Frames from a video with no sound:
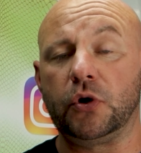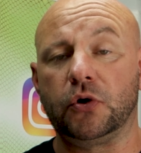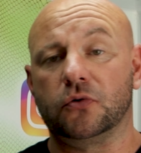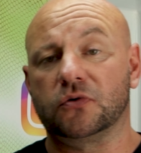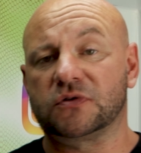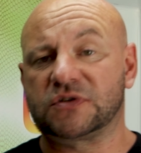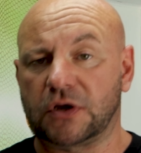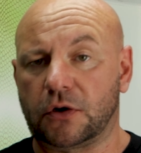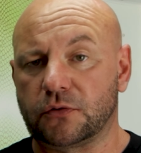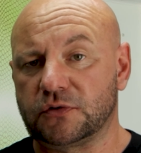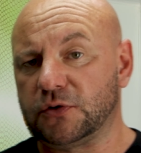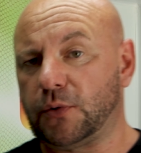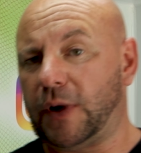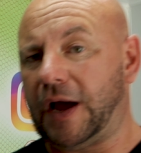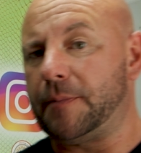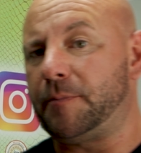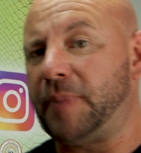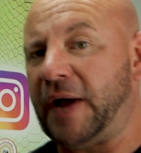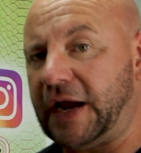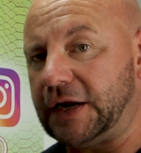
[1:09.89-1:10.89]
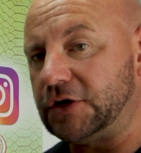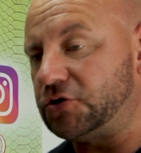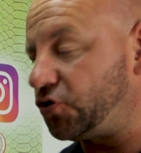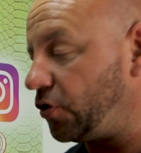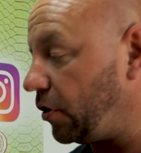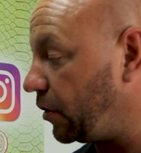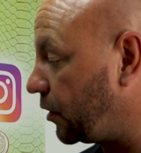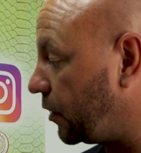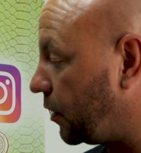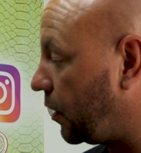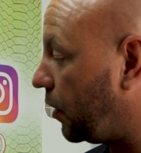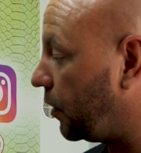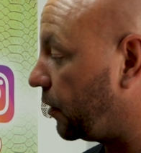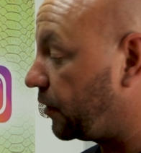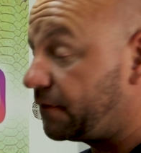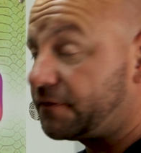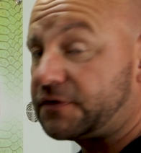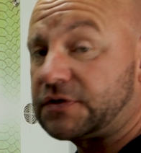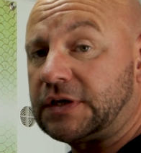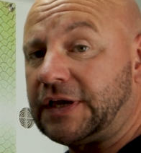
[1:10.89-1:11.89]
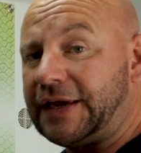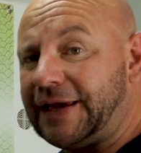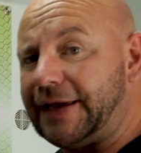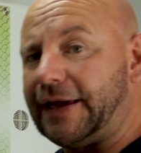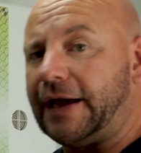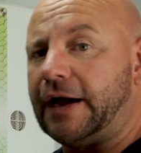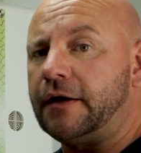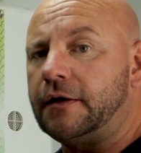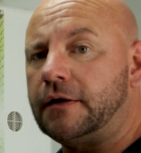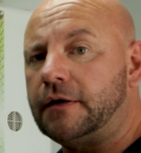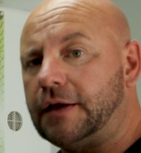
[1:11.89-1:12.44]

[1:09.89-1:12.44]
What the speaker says: We also do our Patreon lives here,